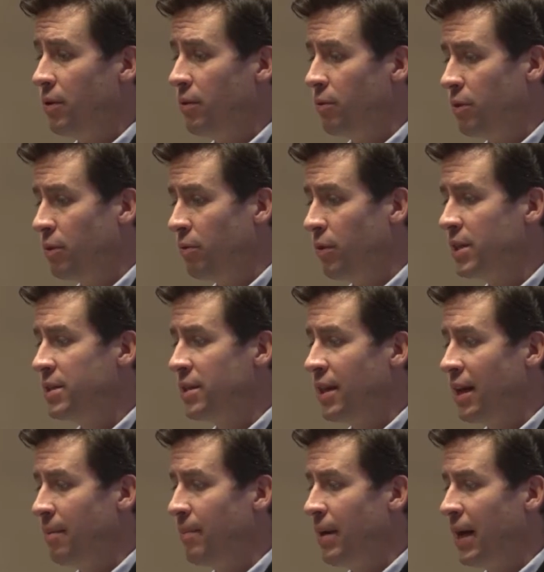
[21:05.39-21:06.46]
the reason
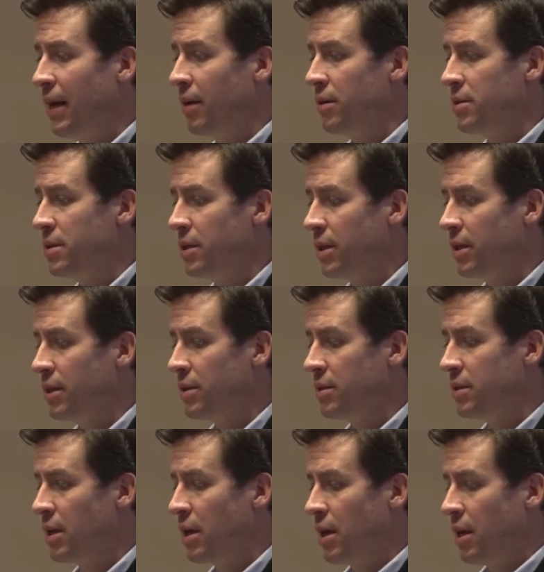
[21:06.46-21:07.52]
that matters
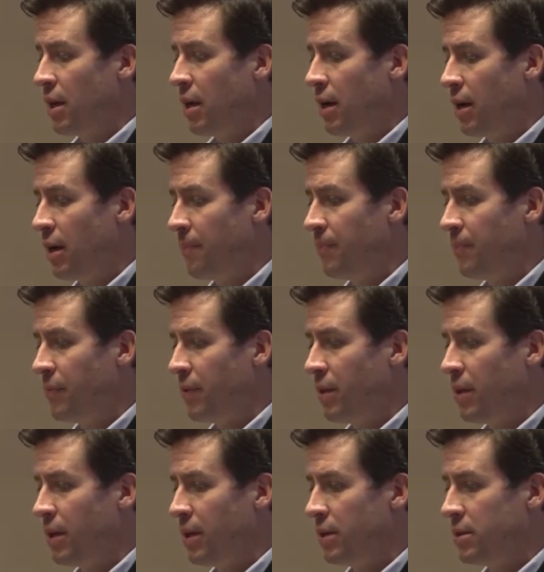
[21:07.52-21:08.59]
is
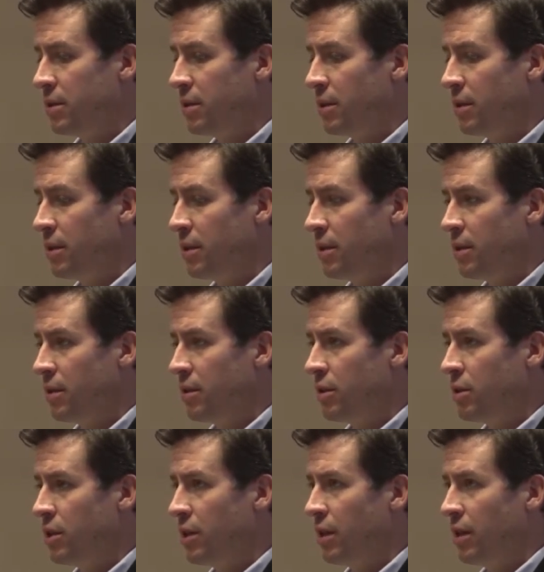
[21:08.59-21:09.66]
that
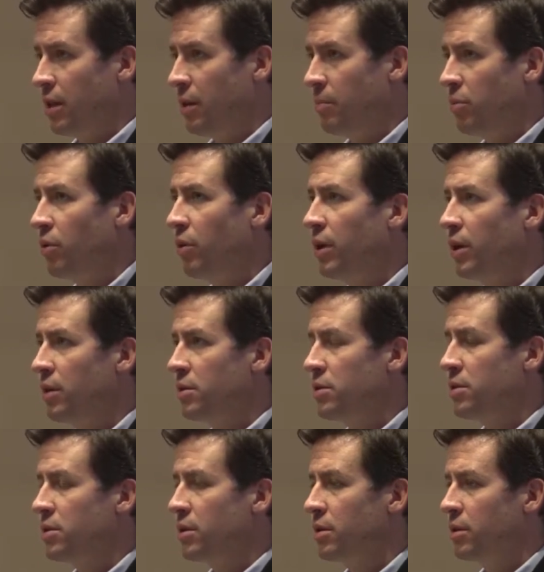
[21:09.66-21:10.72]

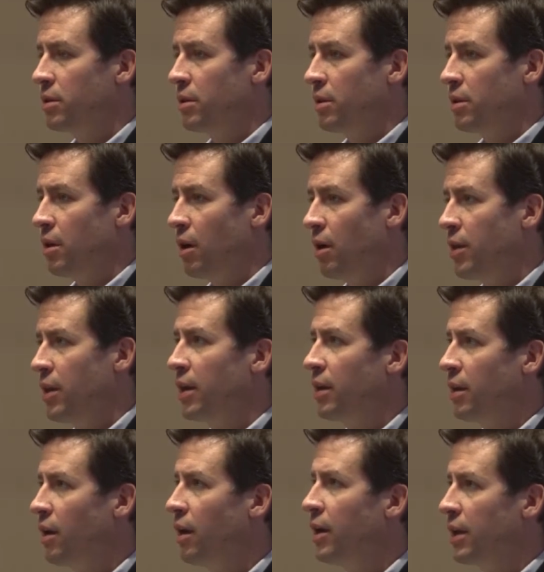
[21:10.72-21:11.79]
employers are then
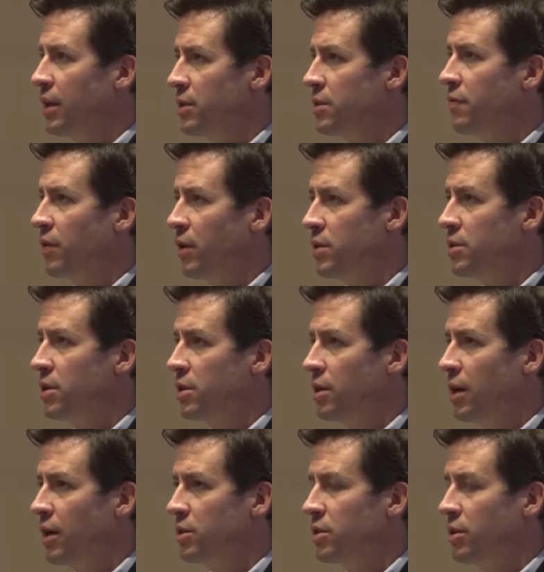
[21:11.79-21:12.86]
an audience for us to
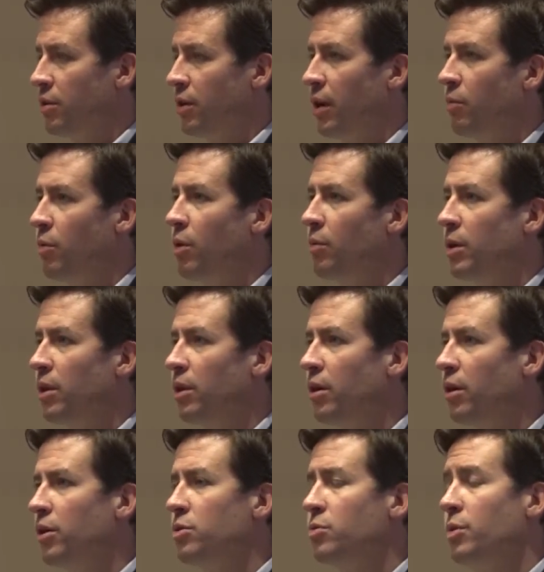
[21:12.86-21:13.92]
talk to. And what we
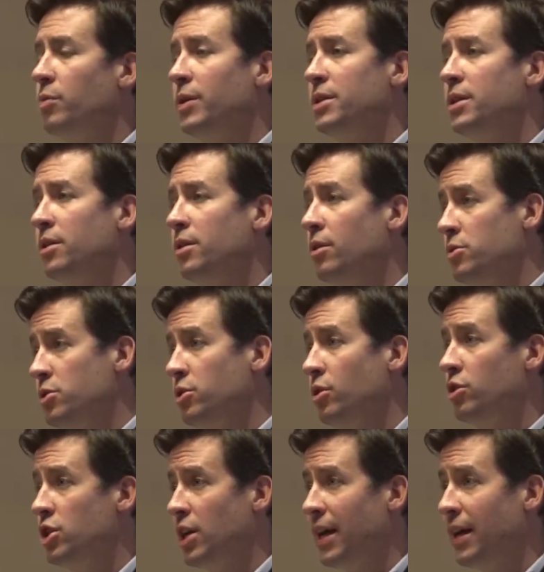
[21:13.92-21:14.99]
learned when we did those
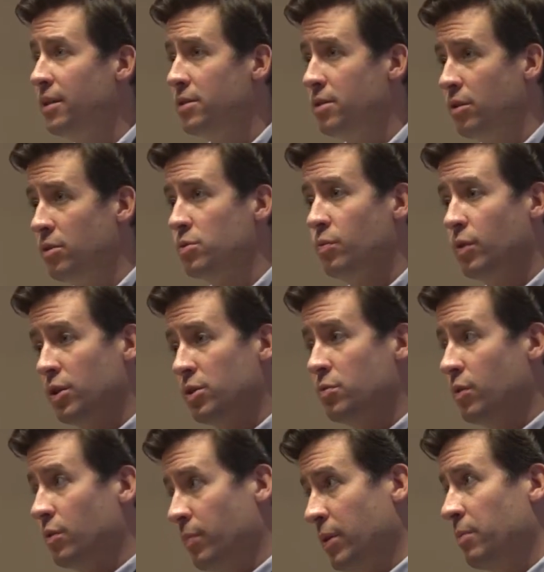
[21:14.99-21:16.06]
search ads, those ones
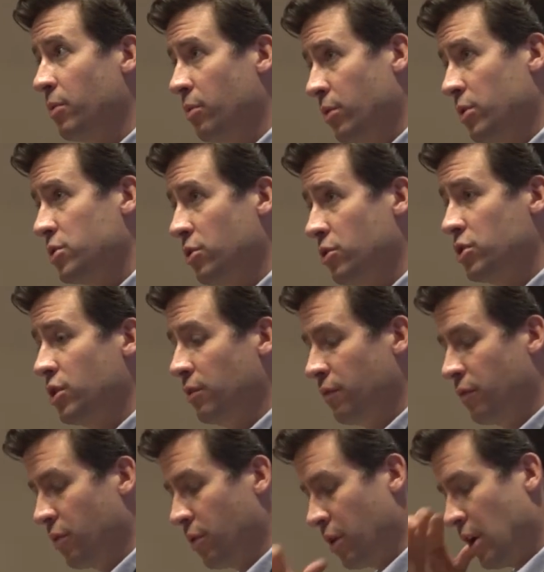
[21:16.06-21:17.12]
where people were searching
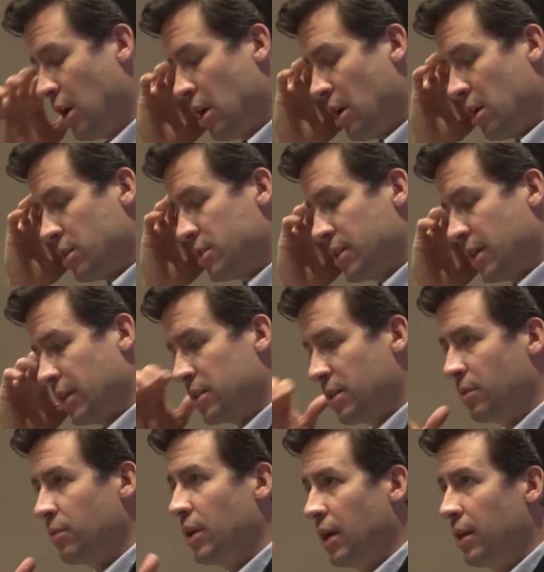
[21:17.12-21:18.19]
for sex
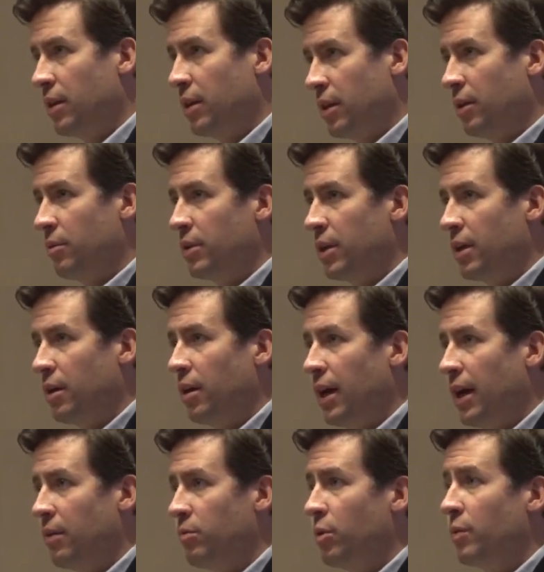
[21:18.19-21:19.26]
and then they would get our
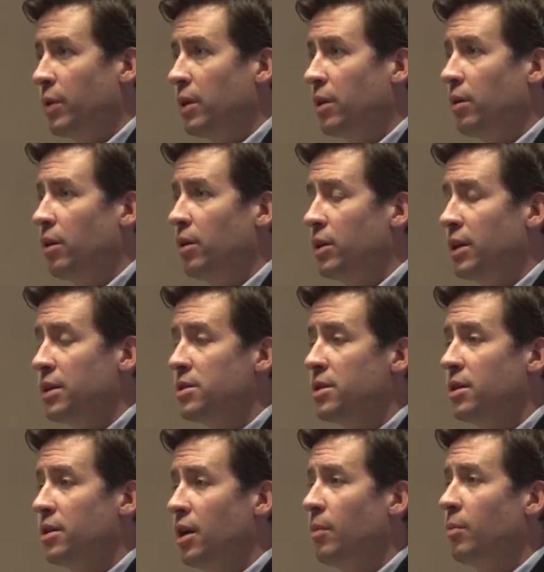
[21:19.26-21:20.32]
ad, what we learned is
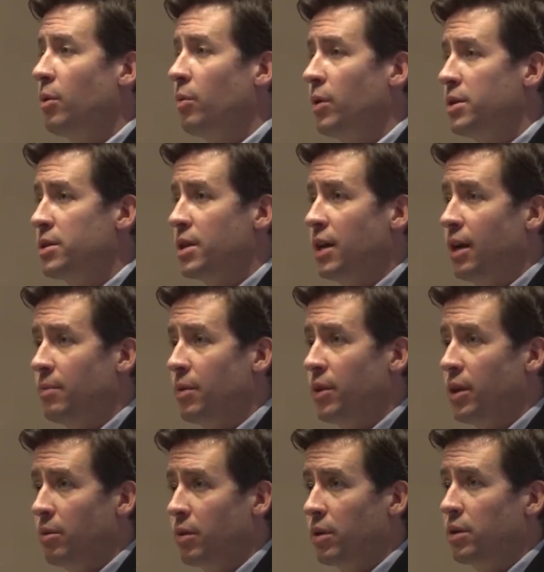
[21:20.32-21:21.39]
the #1 time that
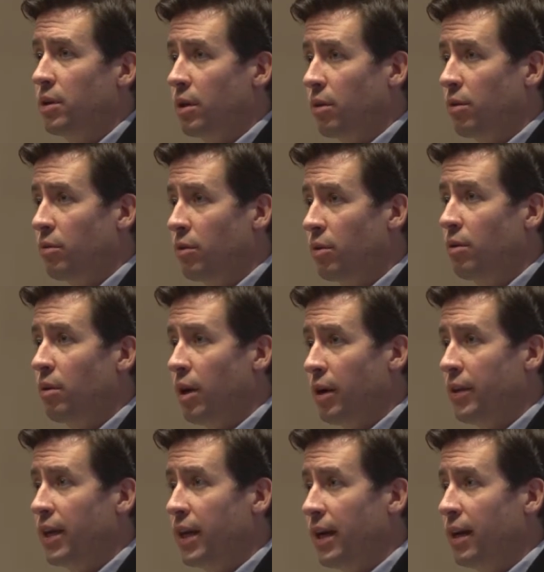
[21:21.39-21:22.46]
they would click through
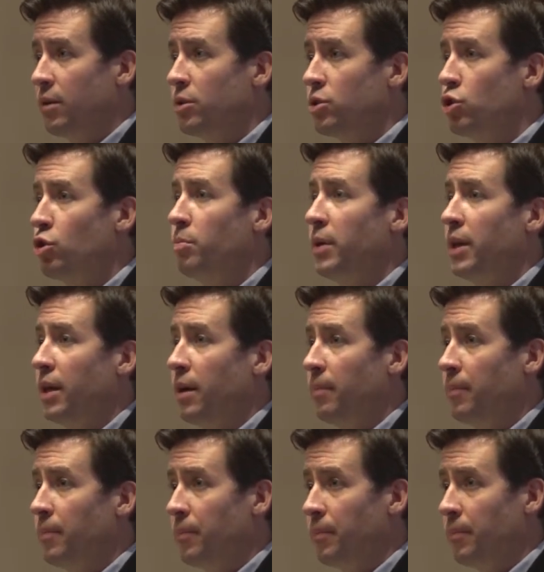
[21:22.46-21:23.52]
on the ad, 2 p.m.